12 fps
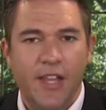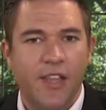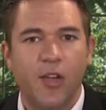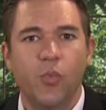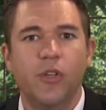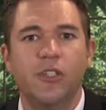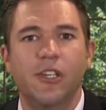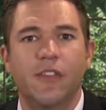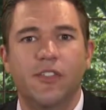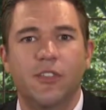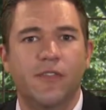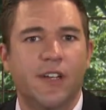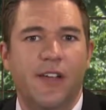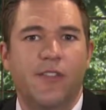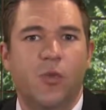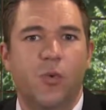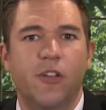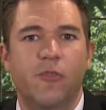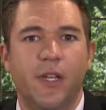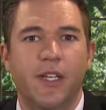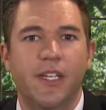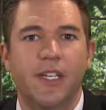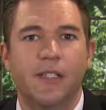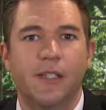They wouldn't have survived. They would have been
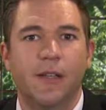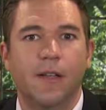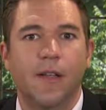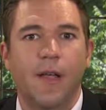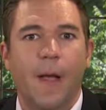eaten.